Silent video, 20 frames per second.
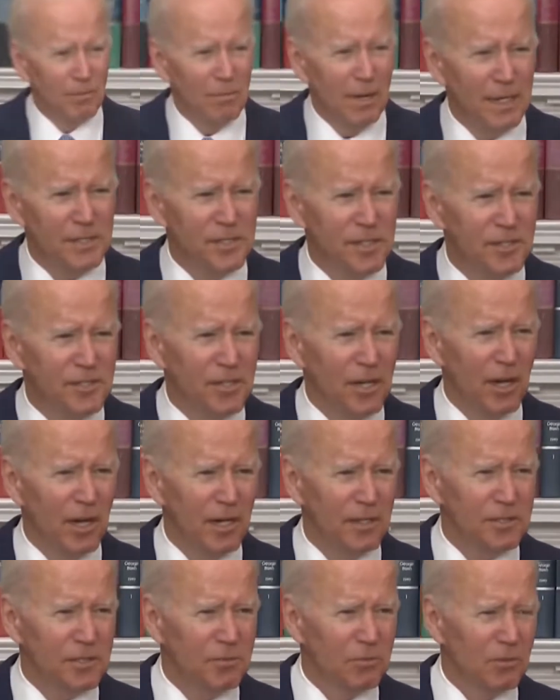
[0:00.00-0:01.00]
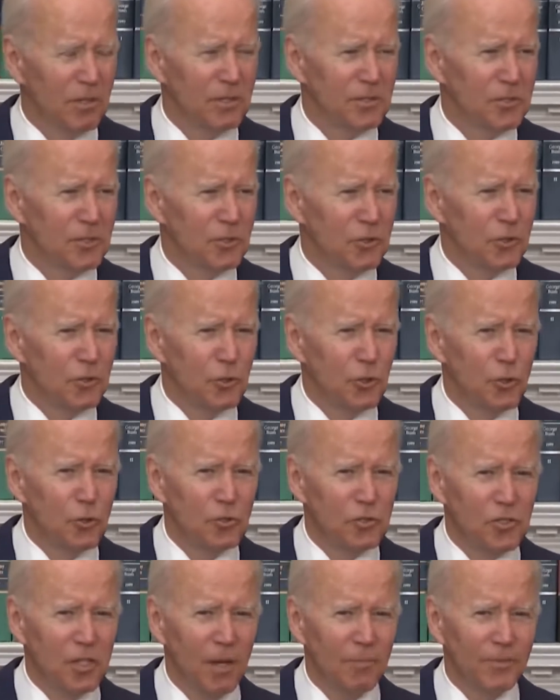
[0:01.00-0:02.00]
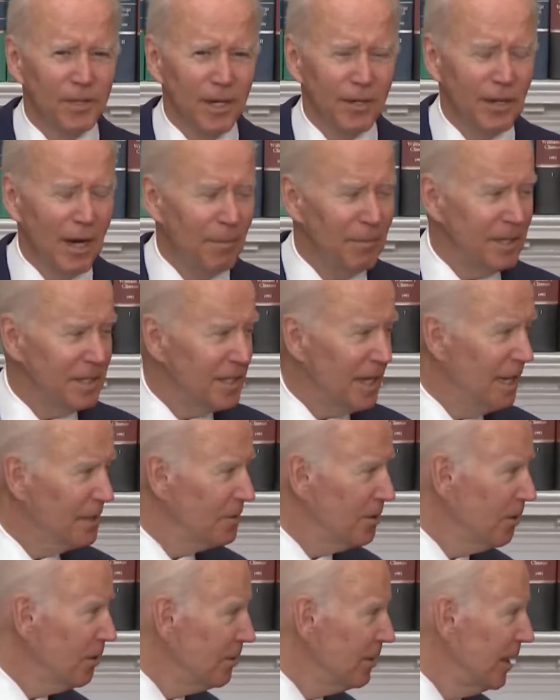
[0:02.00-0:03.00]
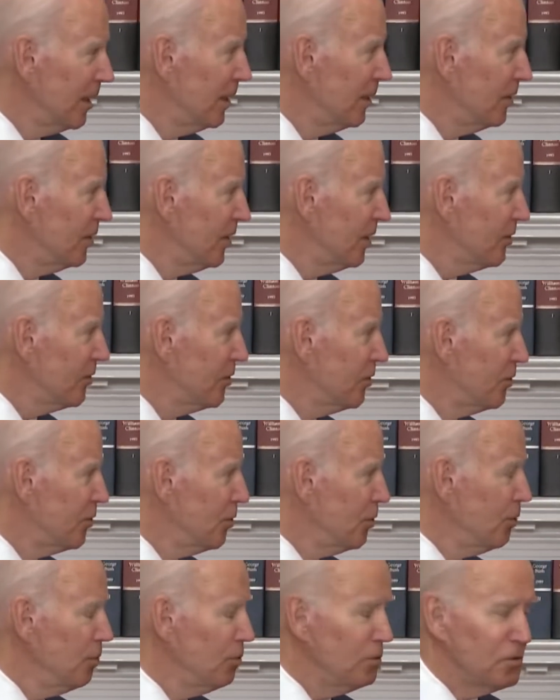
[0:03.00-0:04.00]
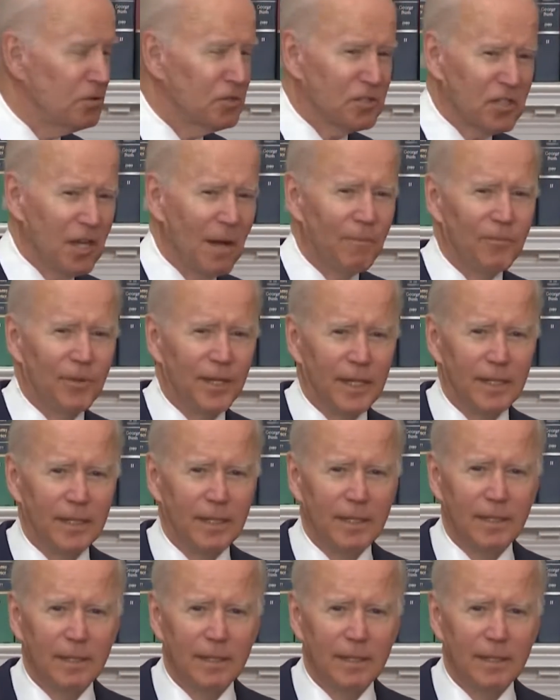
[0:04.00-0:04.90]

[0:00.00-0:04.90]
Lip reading: Their message to us was do something. I don't know how many times we heard that. Just do something.